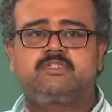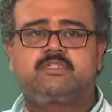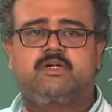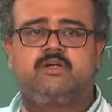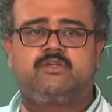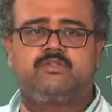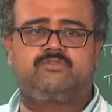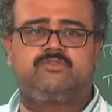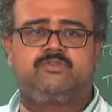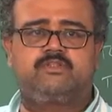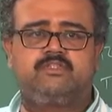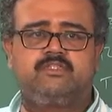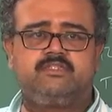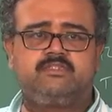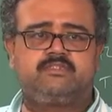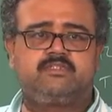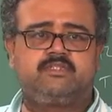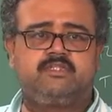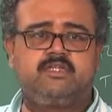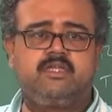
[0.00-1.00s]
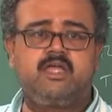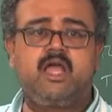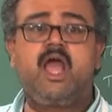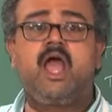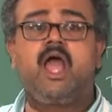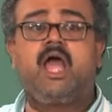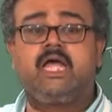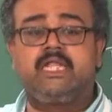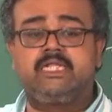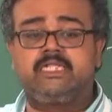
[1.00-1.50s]
counts for this.
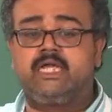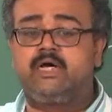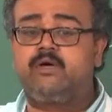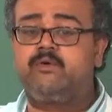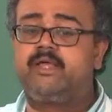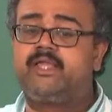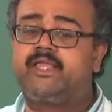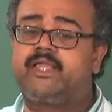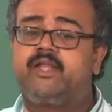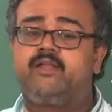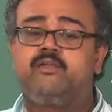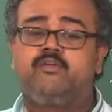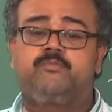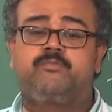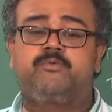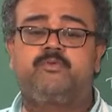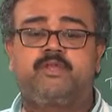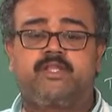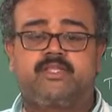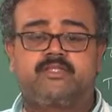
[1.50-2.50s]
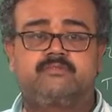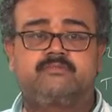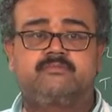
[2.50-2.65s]
Now I can do a pruning.